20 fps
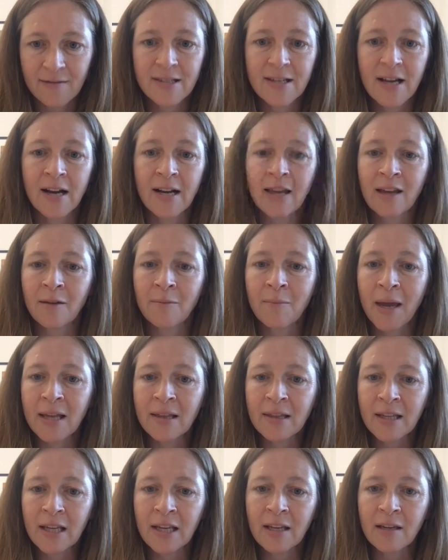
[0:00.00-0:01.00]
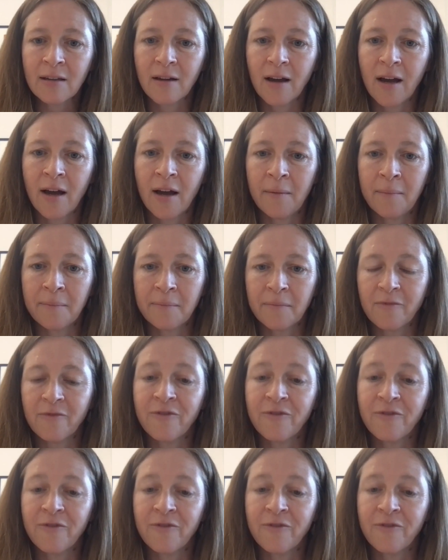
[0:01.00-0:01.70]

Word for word: studying mainly um,